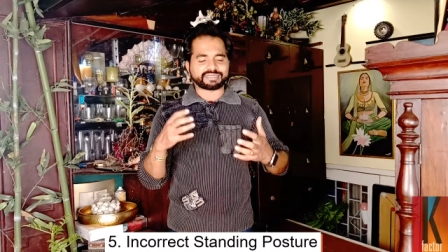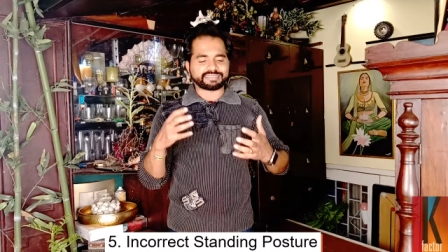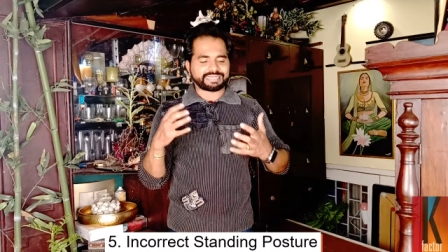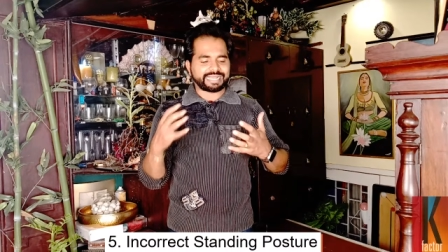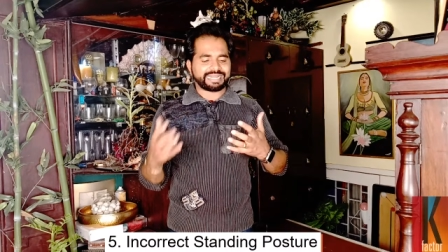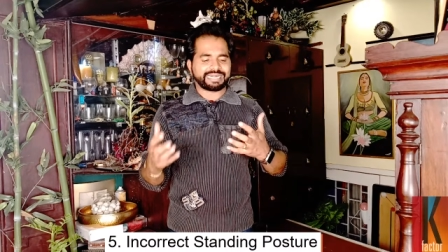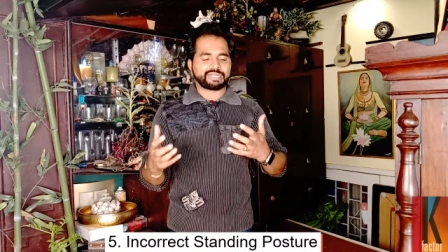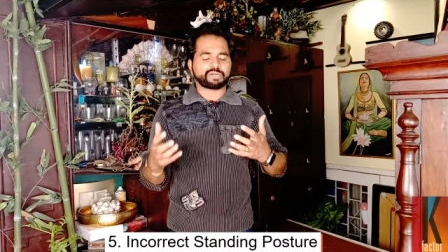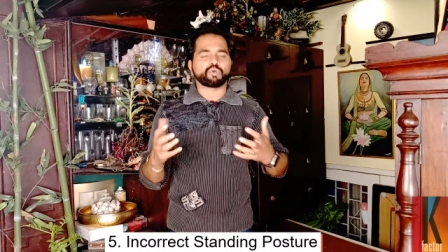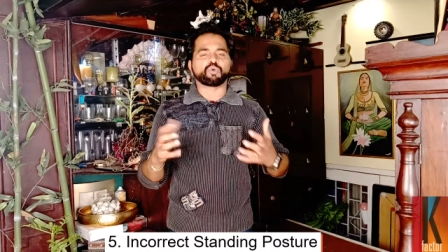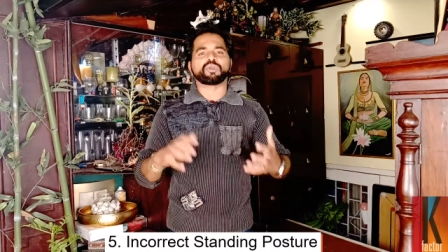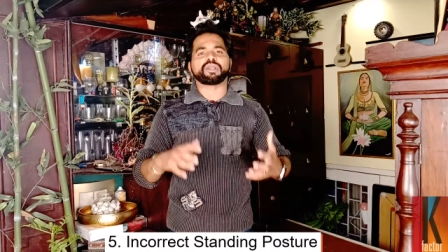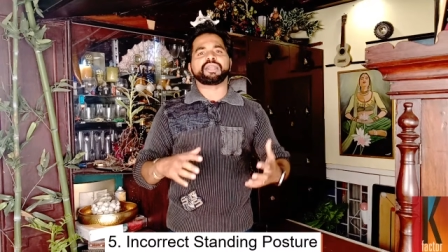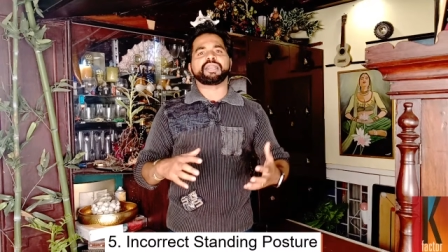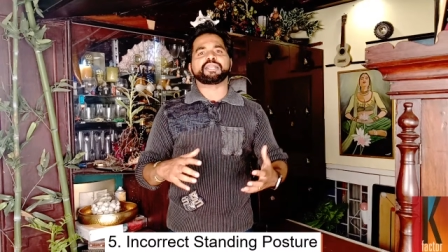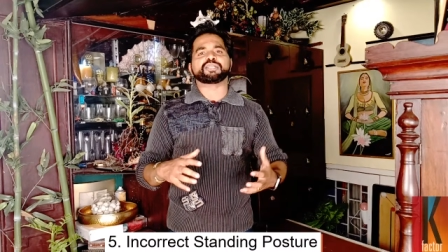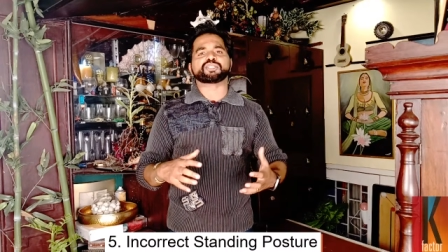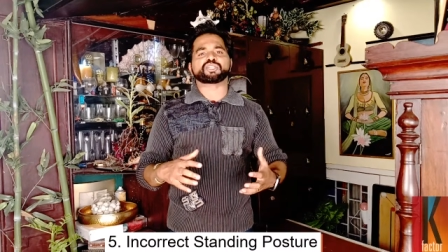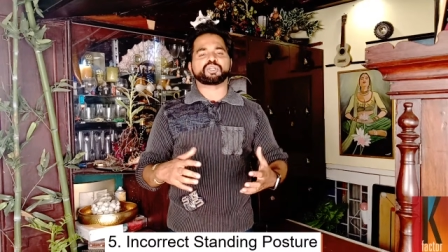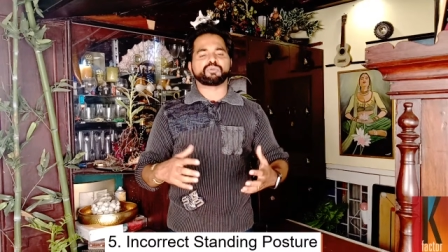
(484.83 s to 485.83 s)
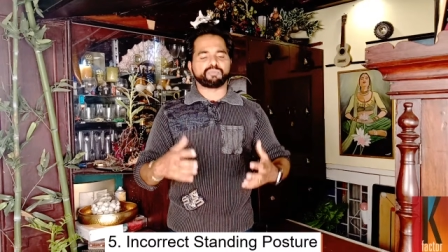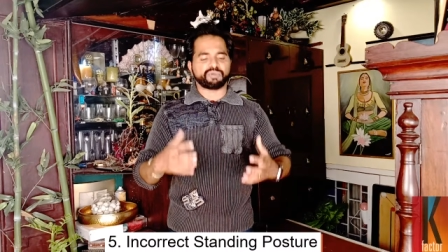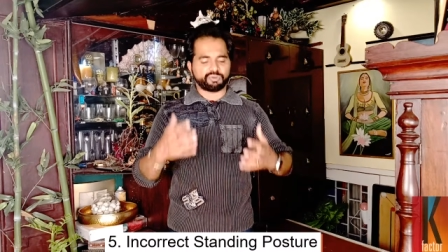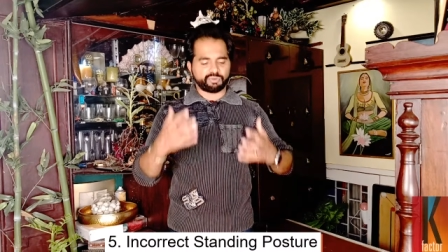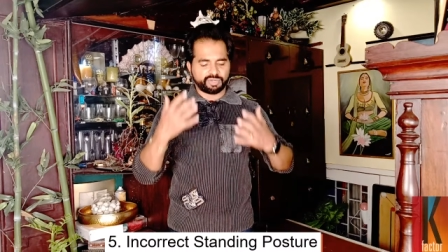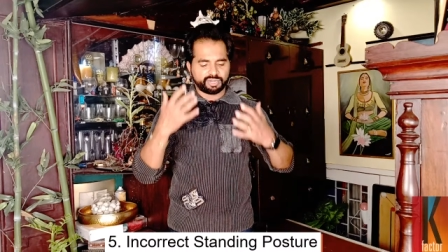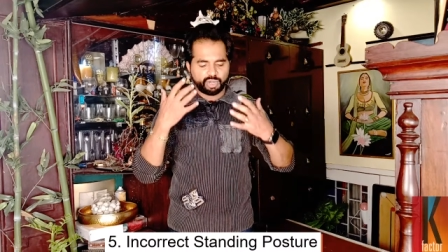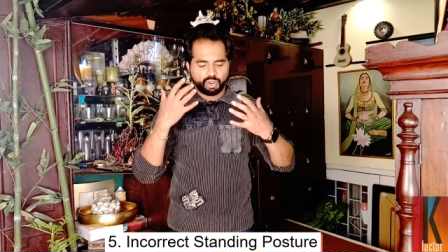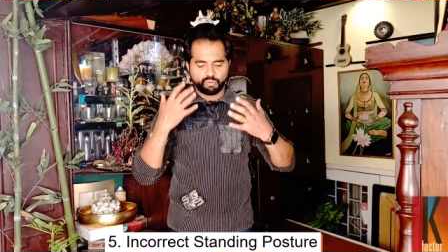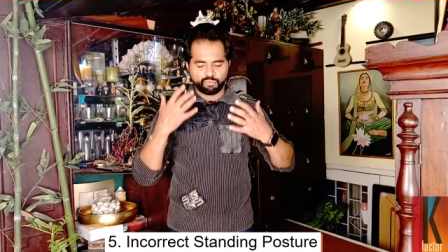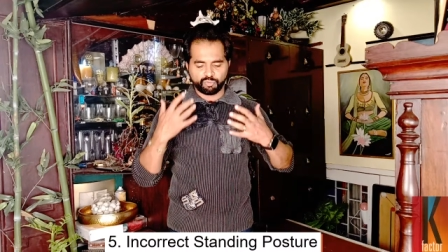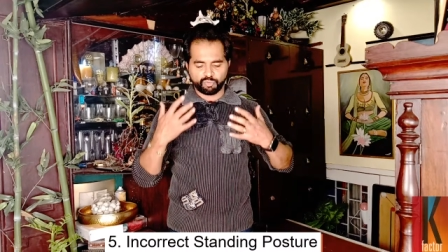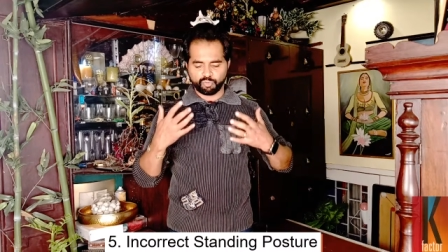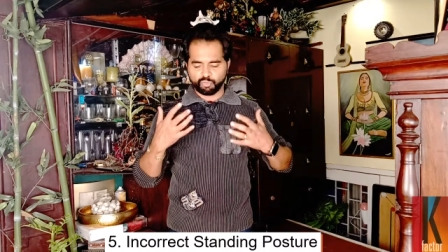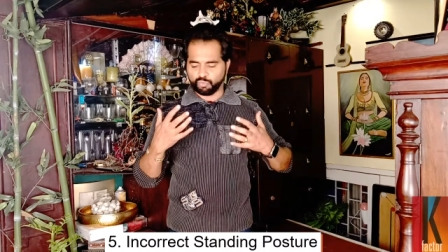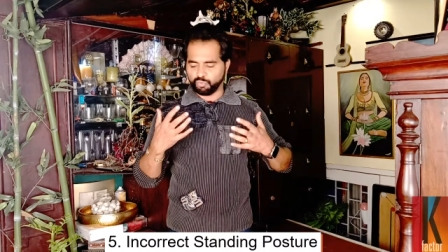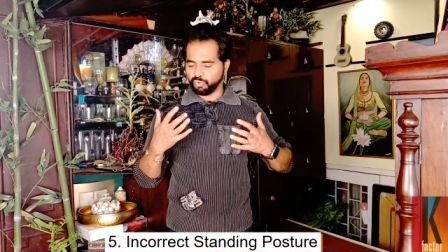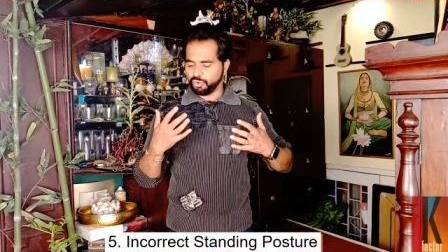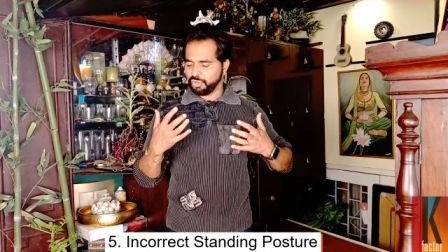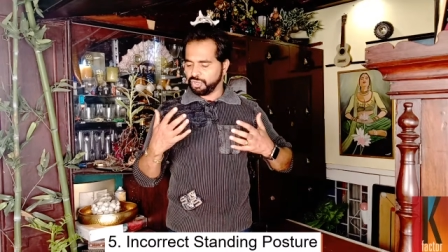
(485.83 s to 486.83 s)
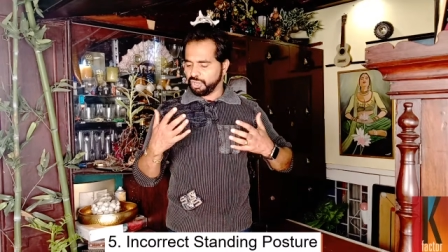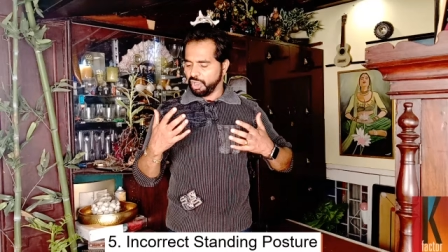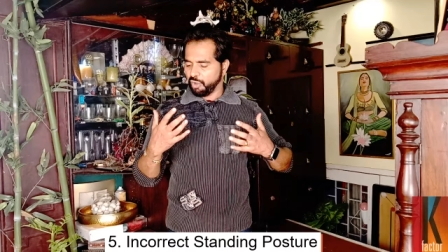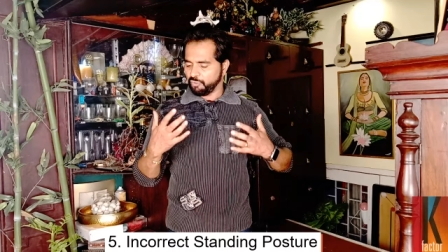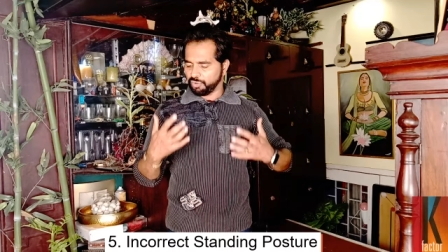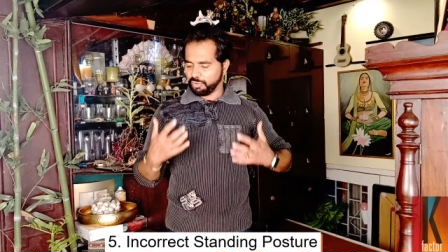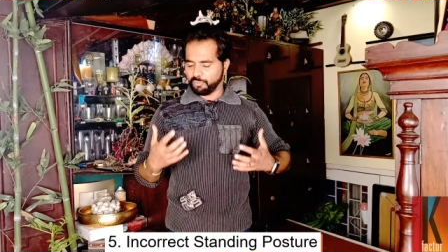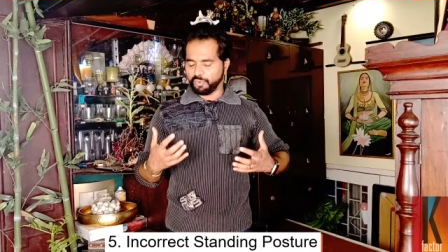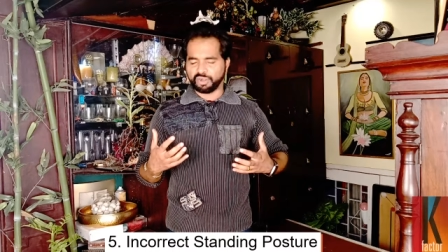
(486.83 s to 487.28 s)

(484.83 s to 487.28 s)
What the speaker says: direct correlation between how your